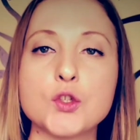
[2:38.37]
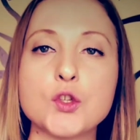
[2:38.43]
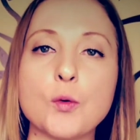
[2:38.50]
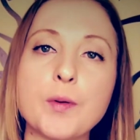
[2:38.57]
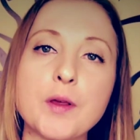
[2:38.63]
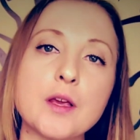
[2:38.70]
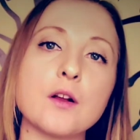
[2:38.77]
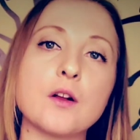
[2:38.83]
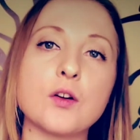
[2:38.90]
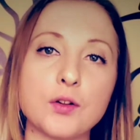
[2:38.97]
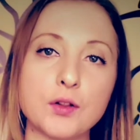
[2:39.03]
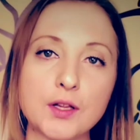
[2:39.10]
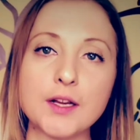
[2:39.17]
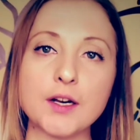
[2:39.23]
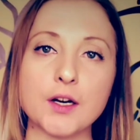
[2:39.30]
So being
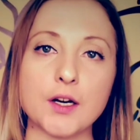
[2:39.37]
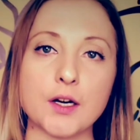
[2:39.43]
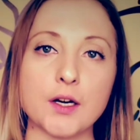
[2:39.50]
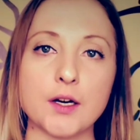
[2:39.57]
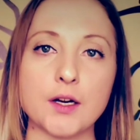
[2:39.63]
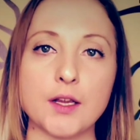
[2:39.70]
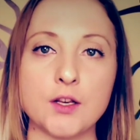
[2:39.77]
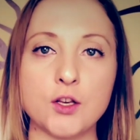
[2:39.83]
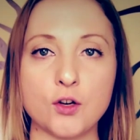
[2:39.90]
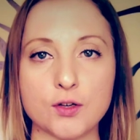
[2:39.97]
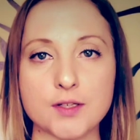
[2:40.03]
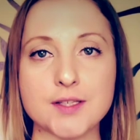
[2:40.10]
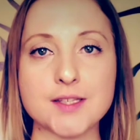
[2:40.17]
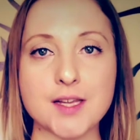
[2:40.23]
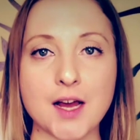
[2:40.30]
clear in your
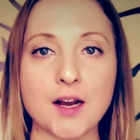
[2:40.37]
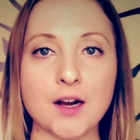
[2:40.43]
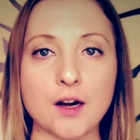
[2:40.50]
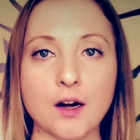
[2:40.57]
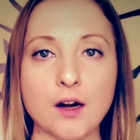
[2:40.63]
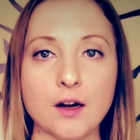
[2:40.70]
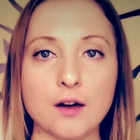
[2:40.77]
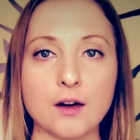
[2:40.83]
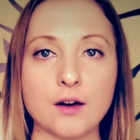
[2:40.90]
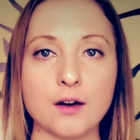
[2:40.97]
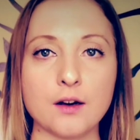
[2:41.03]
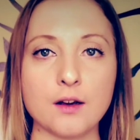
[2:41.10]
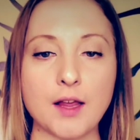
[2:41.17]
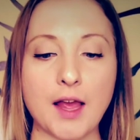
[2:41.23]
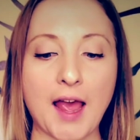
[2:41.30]
desire
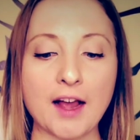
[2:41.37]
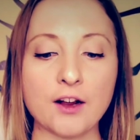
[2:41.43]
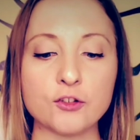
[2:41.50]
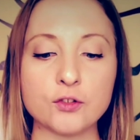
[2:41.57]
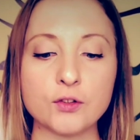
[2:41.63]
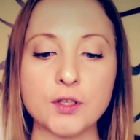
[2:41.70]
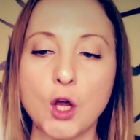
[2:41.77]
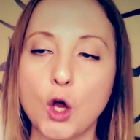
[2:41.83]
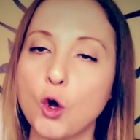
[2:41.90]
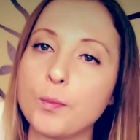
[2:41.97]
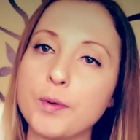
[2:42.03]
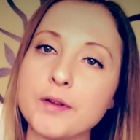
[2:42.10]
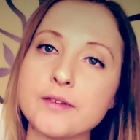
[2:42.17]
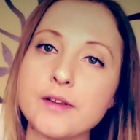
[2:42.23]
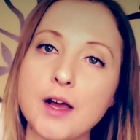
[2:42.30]
actually
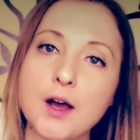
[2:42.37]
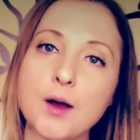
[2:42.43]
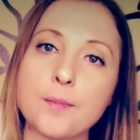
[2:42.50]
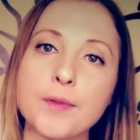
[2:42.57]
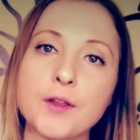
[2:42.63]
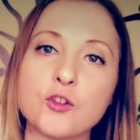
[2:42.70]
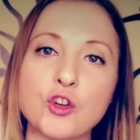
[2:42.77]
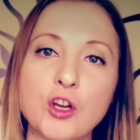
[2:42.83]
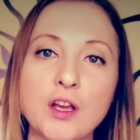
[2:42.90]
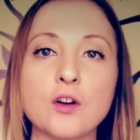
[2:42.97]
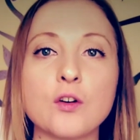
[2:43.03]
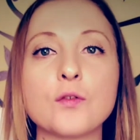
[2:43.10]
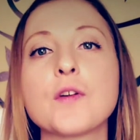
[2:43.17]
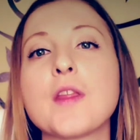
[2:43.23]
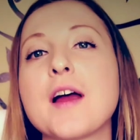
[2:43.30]
opens up the
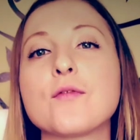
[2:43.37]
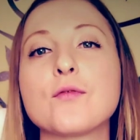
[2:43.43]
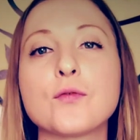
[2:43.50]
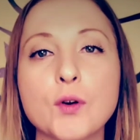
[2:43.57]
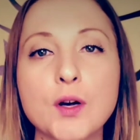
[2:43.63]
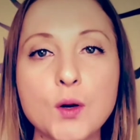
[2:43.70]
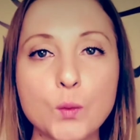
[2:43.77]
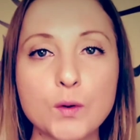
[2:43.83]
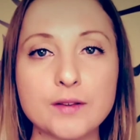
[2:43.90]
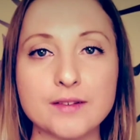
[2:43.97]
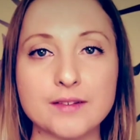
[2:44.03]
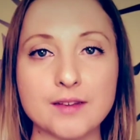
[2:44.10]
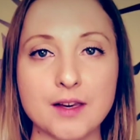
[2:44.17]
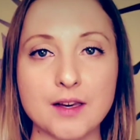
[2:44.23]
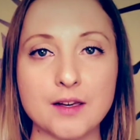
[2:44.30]
channel for that
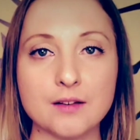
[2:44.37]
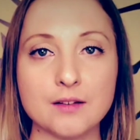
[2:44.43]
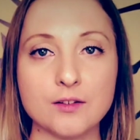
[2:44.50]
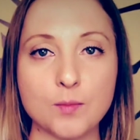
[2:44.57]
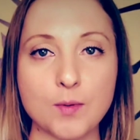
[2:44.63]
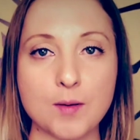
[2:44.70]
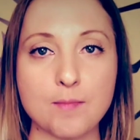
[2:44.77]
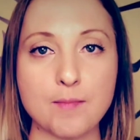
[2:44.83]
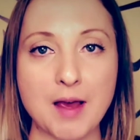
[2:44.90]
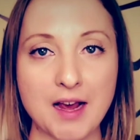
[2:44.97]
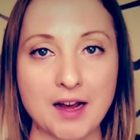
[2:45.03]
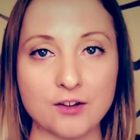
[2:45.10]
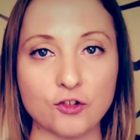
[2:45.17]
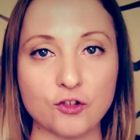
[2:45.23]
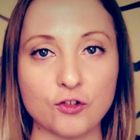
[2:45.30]
frequency to be
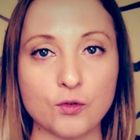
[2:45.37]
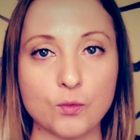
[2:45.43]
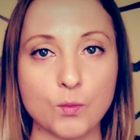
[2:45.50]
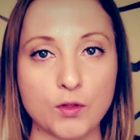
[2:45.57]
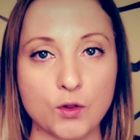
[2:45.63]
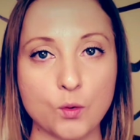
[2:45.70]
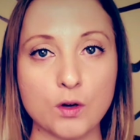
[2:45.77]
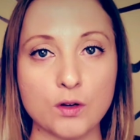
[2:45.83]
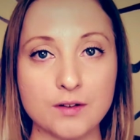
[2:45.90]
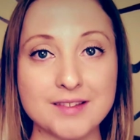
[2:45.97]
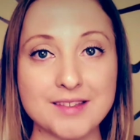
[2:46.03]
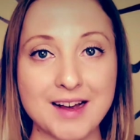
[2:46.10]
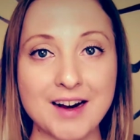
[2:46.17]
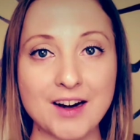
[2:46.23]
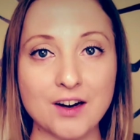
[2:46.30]
matched with your
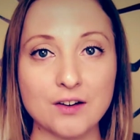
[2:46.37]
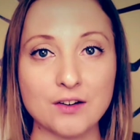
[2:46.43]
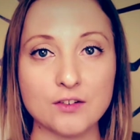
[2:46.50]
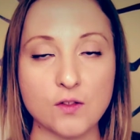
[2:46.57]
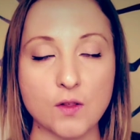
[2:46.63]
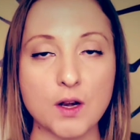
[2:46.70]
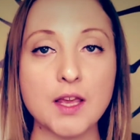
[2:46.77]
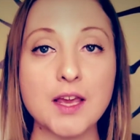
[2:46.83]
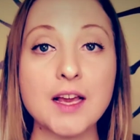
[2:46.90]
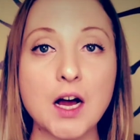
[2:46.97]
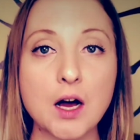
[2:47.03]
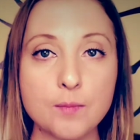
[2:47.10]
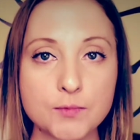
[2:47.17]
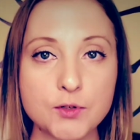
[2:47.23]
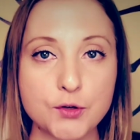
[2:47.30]
desire so that it can
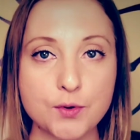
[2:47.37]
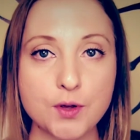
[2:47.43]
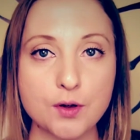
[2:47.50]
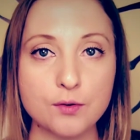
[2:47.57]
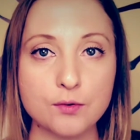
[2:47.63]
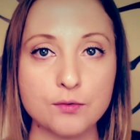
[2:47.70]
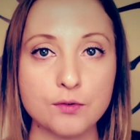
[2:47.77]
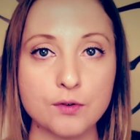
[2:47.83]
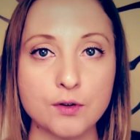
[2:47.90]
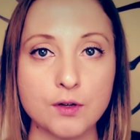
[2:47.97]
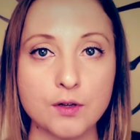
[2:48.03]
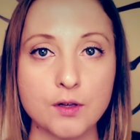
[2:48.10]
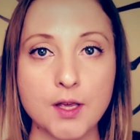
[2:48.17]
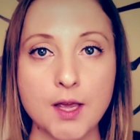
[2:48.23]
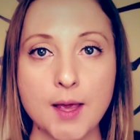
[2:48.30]
come to you,
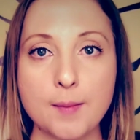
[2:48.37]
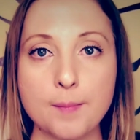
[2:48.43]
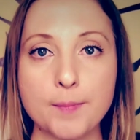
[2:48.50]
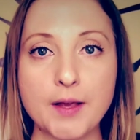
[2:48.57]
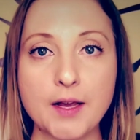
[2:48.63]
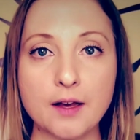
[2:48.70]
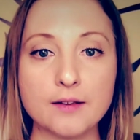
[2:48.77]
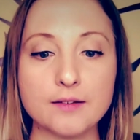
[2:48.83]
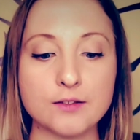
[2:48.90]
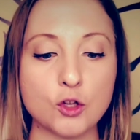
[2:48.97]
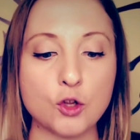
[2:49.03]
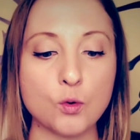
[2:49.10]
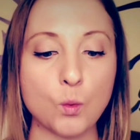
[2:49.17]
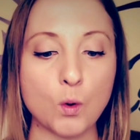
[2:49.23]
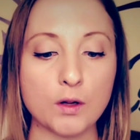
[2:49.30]

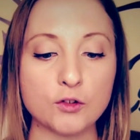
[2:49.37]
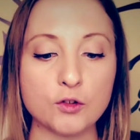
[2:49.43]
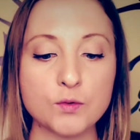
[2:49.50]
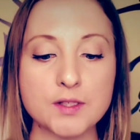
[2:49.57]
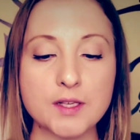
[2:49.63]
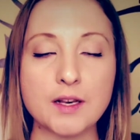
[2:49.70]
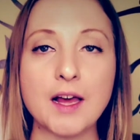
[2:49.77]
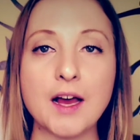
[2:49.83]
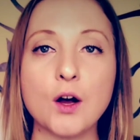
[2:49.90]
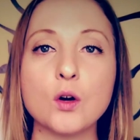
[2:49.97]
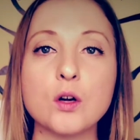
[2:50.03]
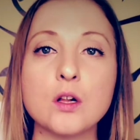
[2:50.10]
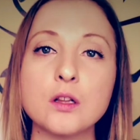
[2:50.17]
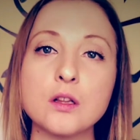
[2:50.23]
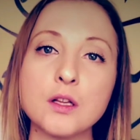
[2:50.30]
because you want to send
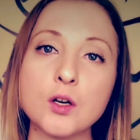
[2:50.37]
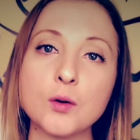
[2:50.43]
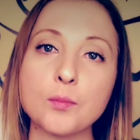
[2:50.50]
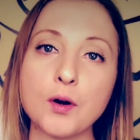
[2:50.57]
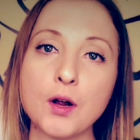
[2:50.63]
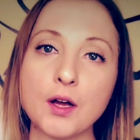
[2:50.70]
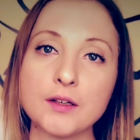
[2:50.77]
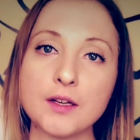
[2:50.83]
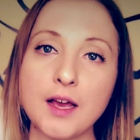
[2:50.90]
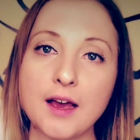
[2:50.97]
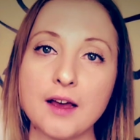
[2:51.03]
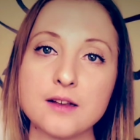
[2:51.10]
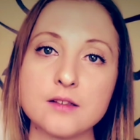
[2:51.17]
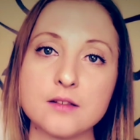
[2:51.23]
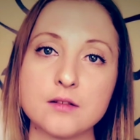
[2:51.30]
out clear
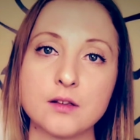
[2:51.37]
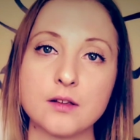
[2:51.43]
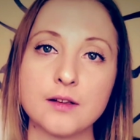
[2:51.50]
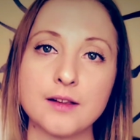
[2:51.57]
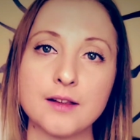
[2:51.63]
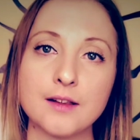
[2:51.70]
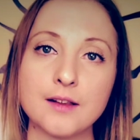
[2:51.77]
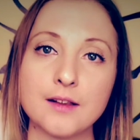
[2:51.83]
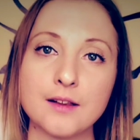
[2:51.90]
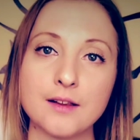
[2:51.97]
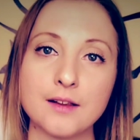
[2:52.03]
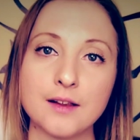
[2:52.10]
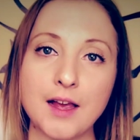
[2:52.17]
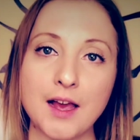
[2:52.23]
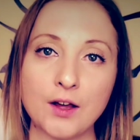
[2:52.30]
broadcasts
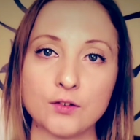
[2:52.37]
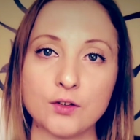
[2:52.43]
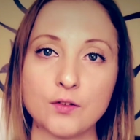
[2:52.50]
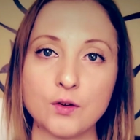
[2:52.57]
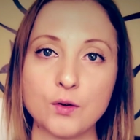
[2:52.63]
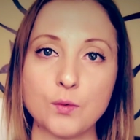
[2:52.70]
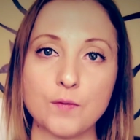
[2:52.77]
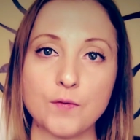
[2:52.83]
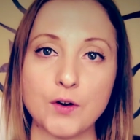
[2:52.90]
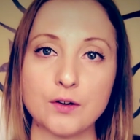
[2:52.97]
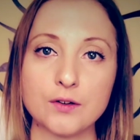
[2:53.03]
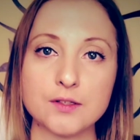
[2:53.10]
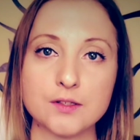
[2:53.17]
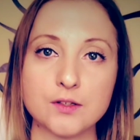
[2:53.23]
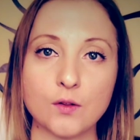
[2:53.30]
out to the
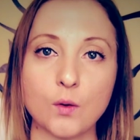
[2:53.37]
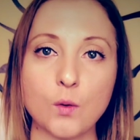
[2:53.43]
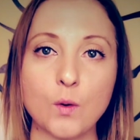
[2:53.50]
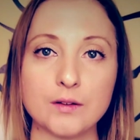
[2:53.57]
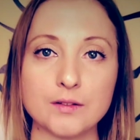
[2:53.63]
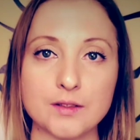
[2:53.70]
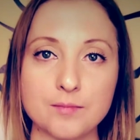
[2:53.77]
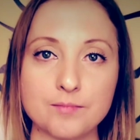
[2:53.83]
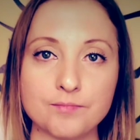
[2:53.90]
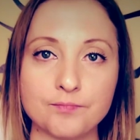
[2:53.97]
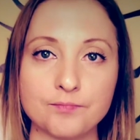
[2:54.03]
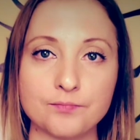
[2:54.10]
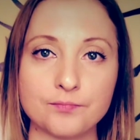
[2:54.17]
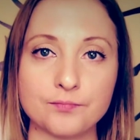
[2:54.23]
universe, to the quantum.